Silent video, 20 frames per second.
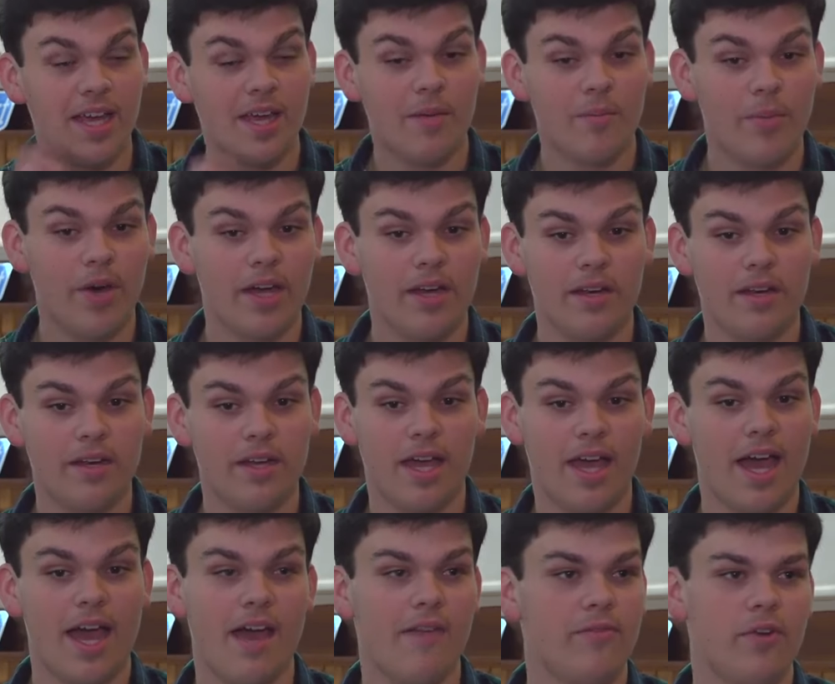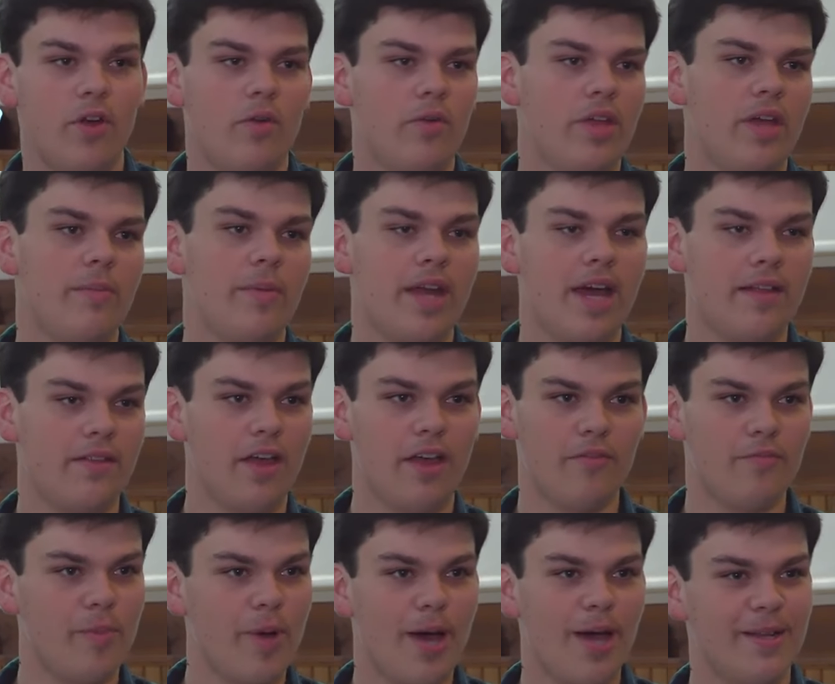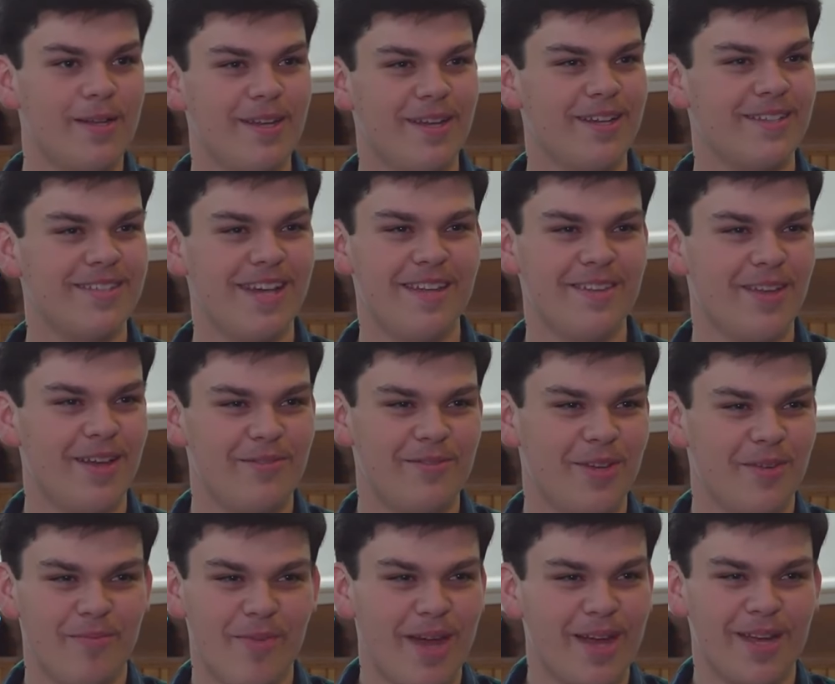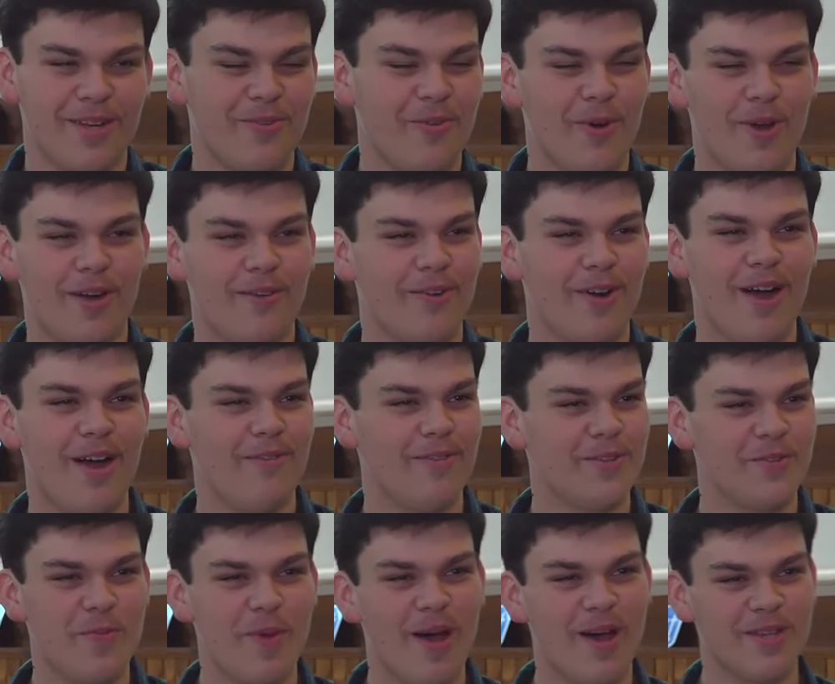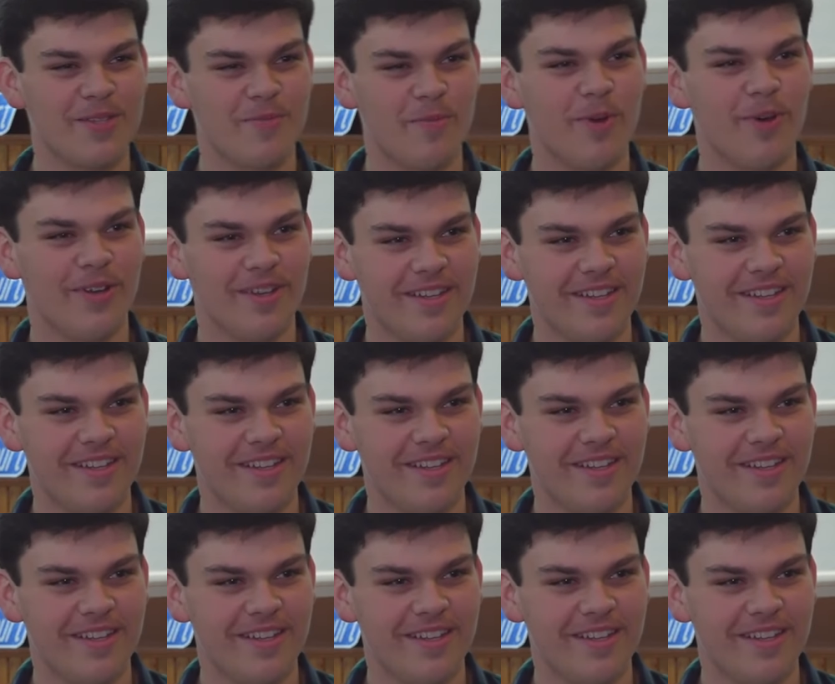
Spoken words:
but I have no limit. I love politics. I'd love to make it to whatever office possible.